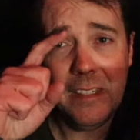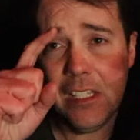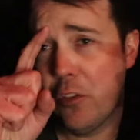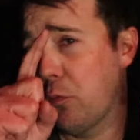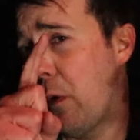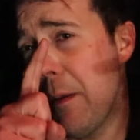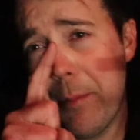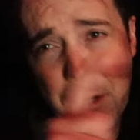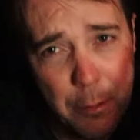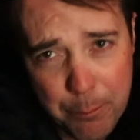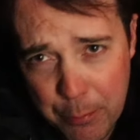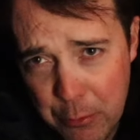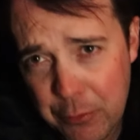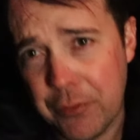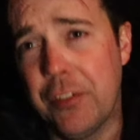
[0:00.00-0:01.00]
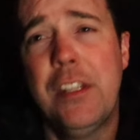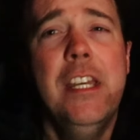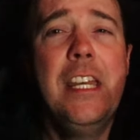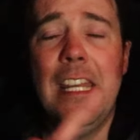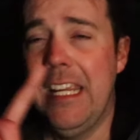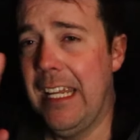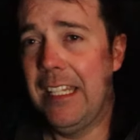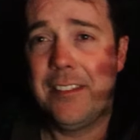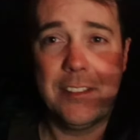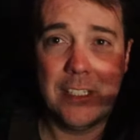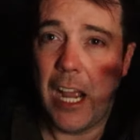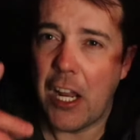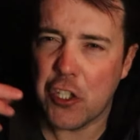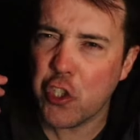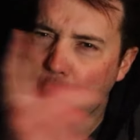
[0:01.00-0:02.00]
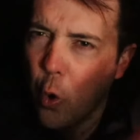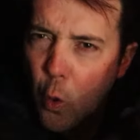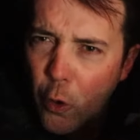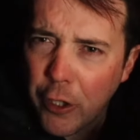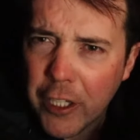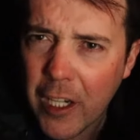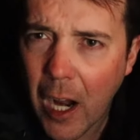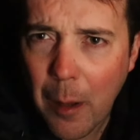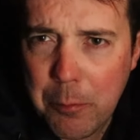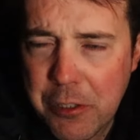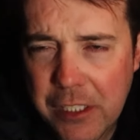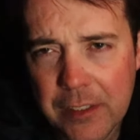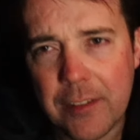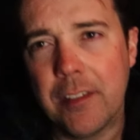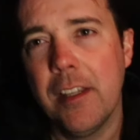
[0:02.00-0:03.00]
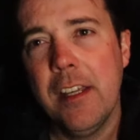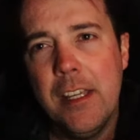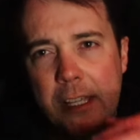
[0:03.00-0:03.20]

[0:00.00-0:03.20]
It's way better boots. It's got touring options.